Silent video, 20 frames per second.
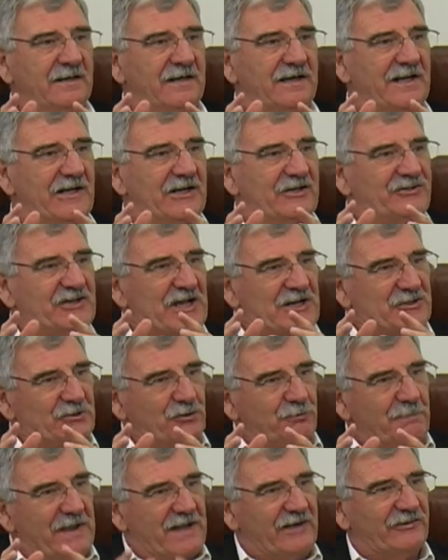an essential
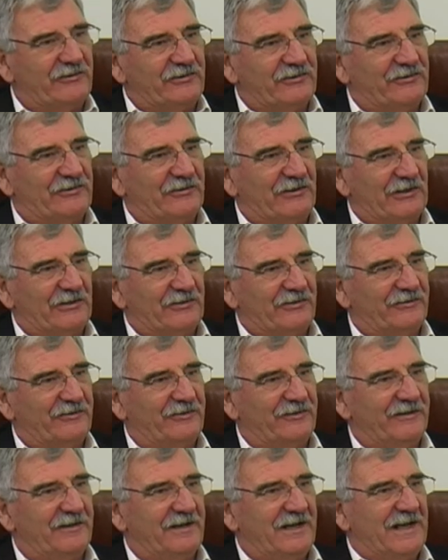medicines list
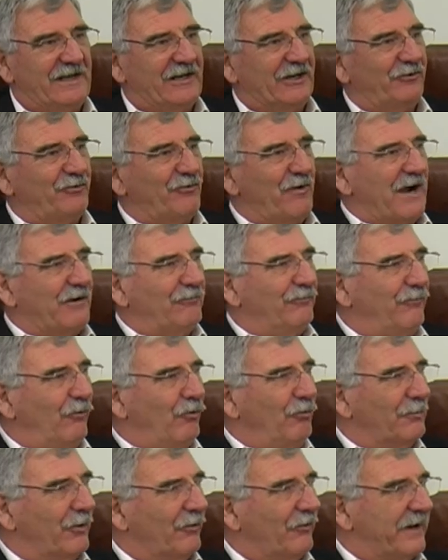and a drug
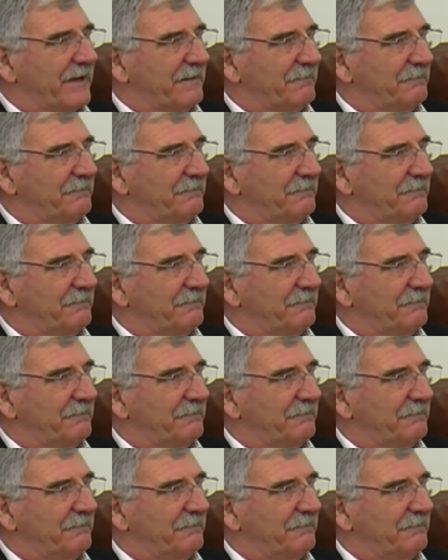formulary.